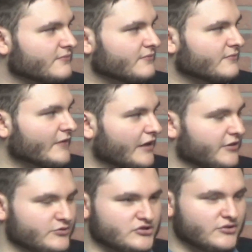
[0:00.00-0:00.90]
I think we
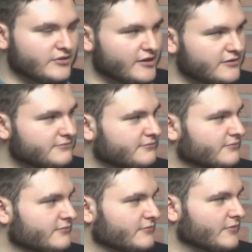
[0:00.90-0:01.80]
should do that.
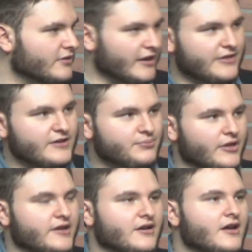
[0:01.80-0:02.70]
Like, I think
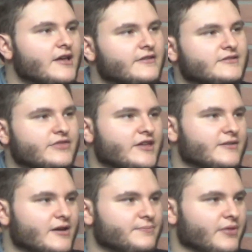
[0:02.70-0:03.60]
playing God... This is the thing
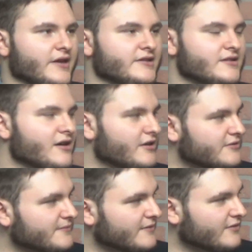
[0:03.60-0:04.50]
about playing God,
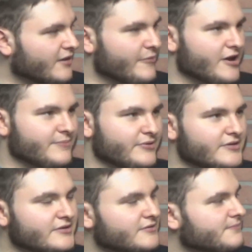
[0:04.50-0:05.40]
in my
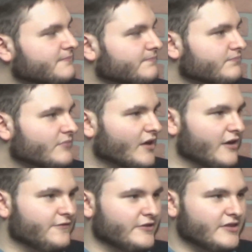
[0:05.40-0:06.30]
opinion. I
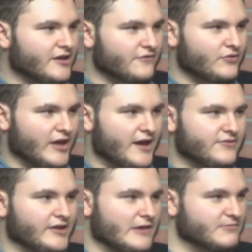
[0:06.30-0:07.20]
feel like if we have the
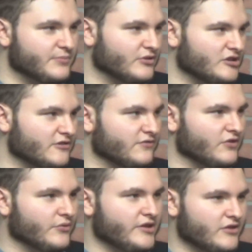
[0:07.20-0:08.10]
capability of
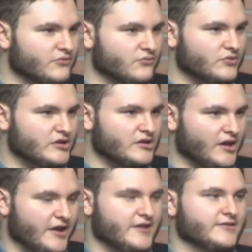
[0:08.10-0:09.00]
doing it, and
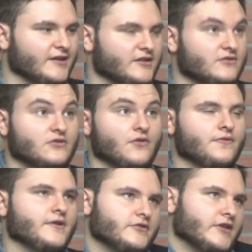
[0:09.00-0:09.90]
it's like,
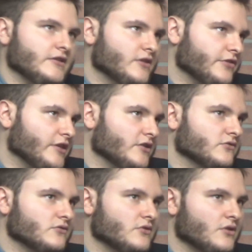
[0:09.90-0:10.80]
there's like nothing
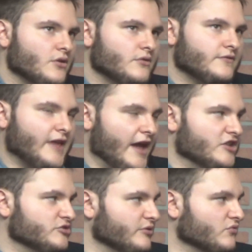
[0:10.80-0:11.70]

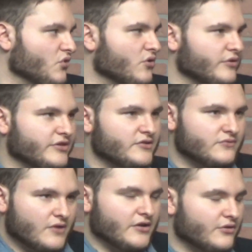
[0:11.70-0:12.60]
tangibly wrong with it,
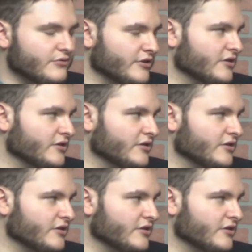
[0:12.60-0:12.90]
why don't we?